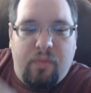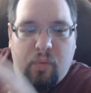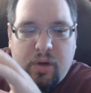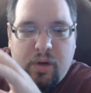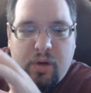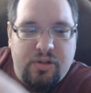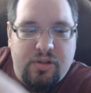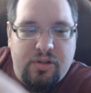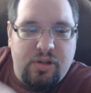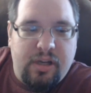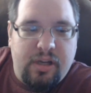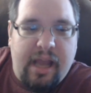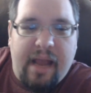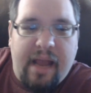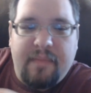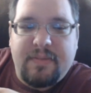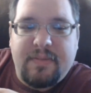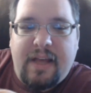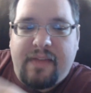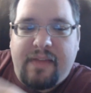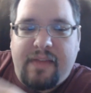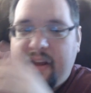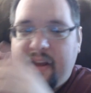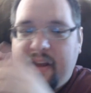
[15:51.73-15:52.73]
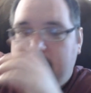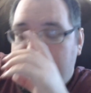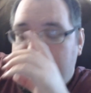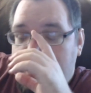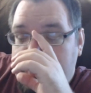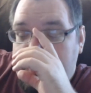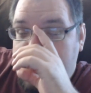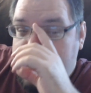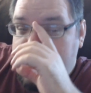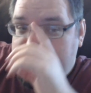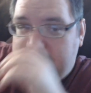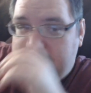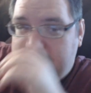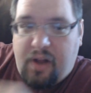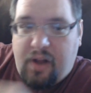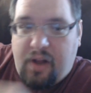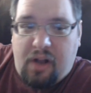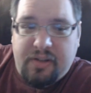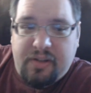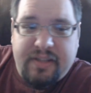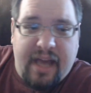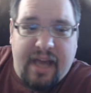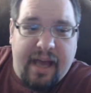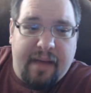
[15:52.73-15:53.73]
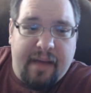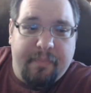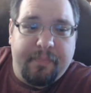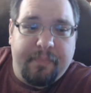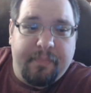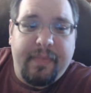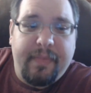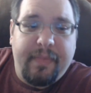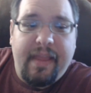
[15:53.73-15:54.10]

which games I think are the best of all time.